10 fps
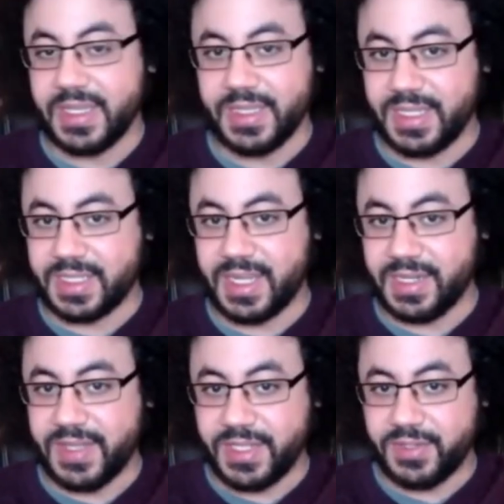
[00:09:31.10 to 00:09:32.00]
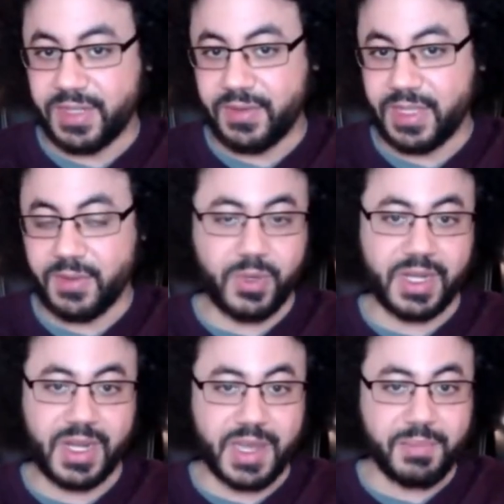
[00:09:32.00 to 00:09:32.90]
This kind of death certificate would
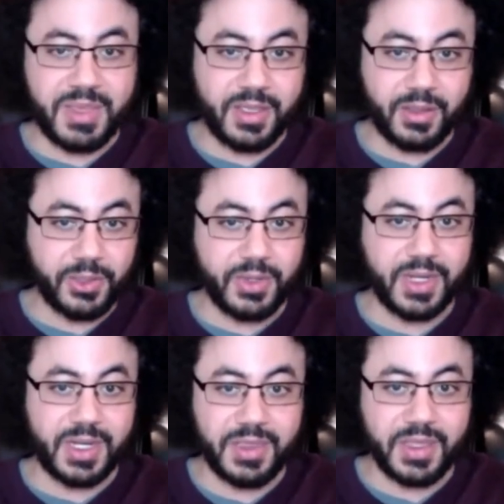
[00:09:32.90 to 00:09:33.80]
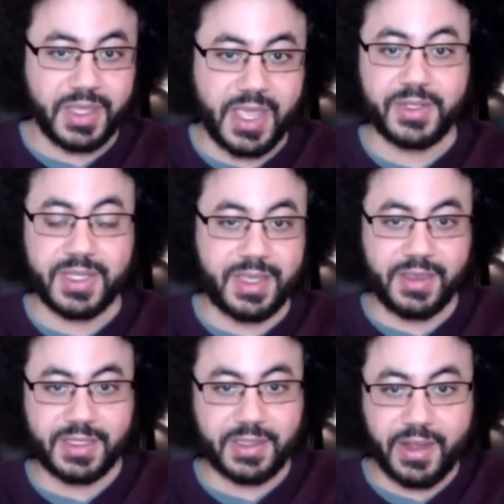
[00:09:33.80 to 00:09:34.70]
not be included in the count that he
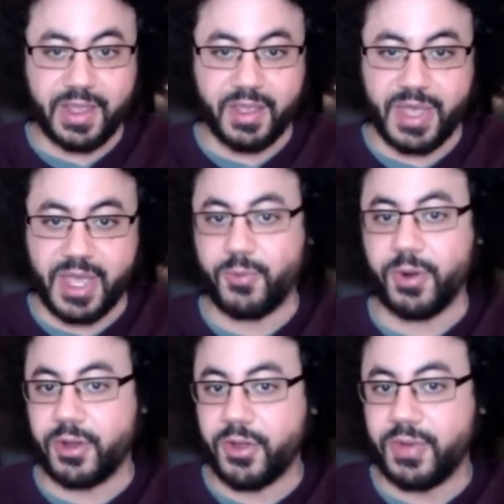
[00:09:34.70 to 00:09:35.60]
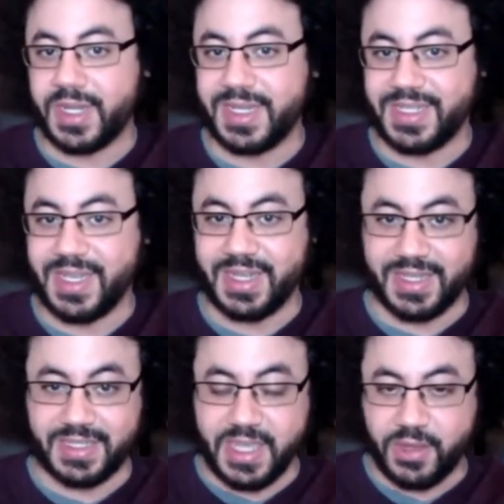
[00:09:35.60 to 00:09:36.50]
is talking about, where COVID nineteen
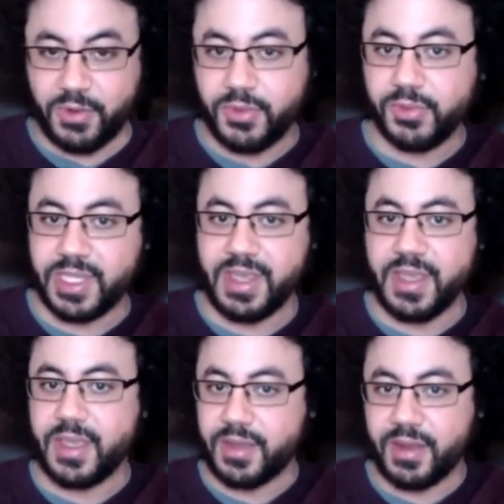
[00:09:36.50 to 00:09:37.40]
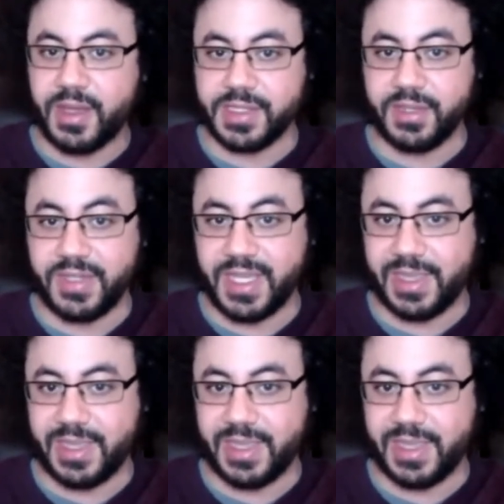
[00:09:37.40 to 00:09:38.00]
is the only cause of death